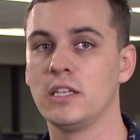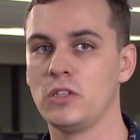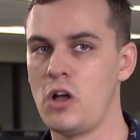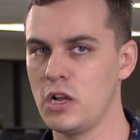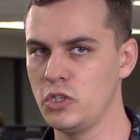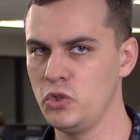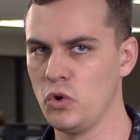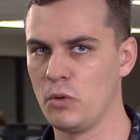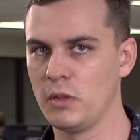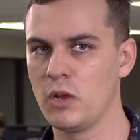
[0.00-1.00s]
as long as you
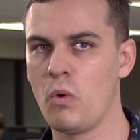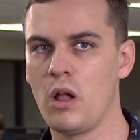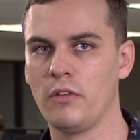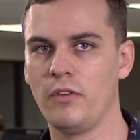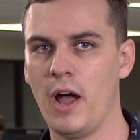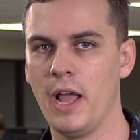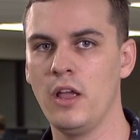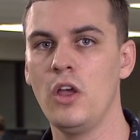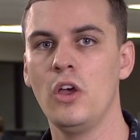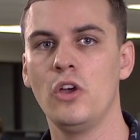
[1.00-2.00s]
normally qualify.
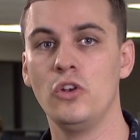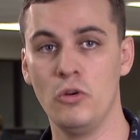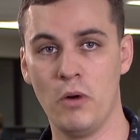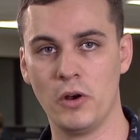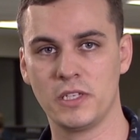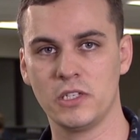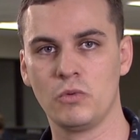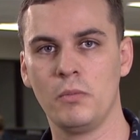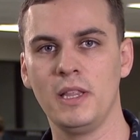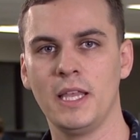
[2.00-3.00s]
New
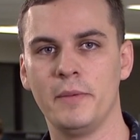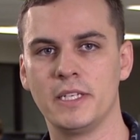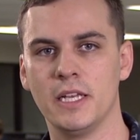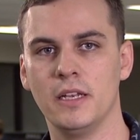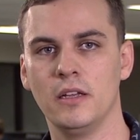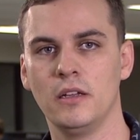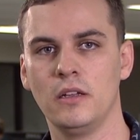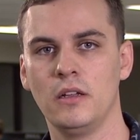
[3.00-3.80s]
bonuses will be limited.